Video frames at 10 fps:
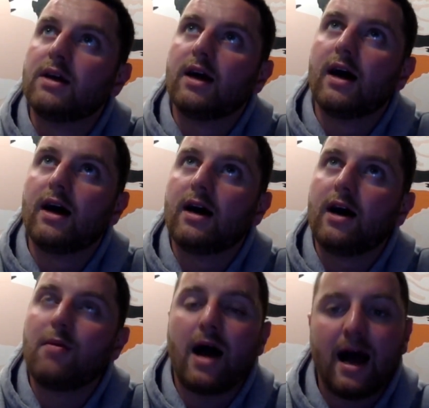Uh,
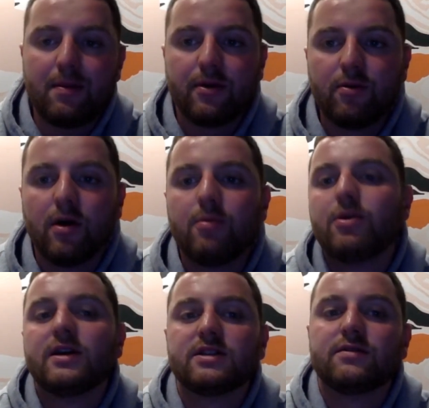I'm happy with my
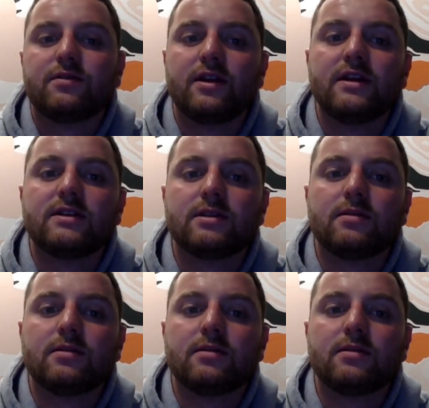prediction for this